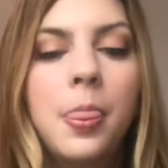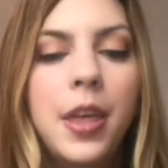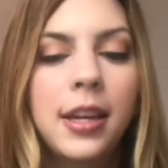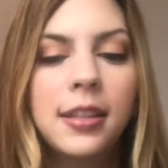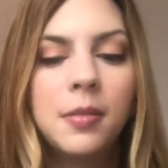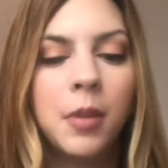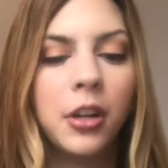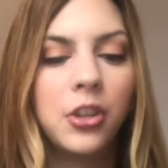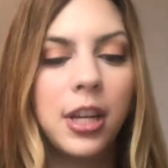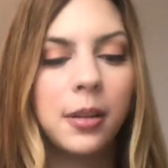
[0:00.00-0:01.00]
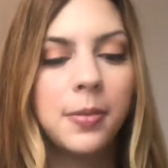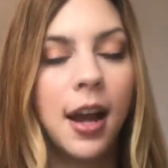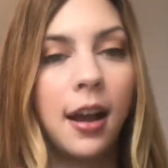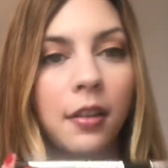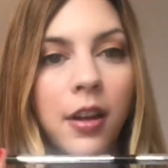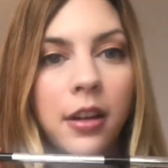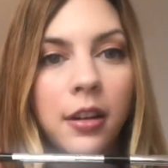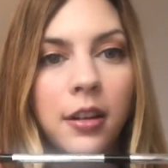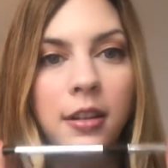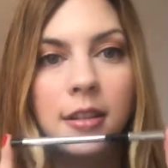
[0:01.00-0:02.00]
This Marc Jacobs
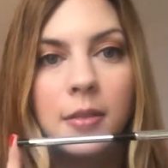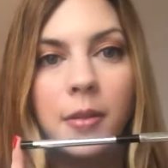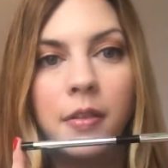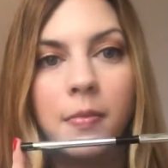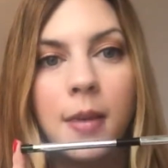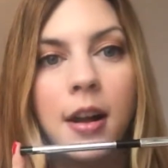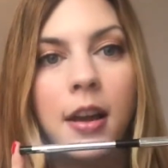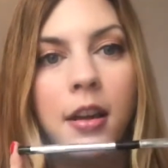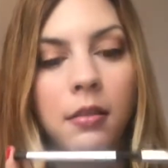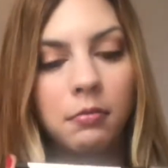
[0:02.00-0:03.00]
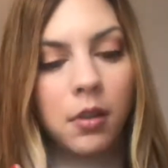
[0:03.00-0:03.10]
eyeliner is one of my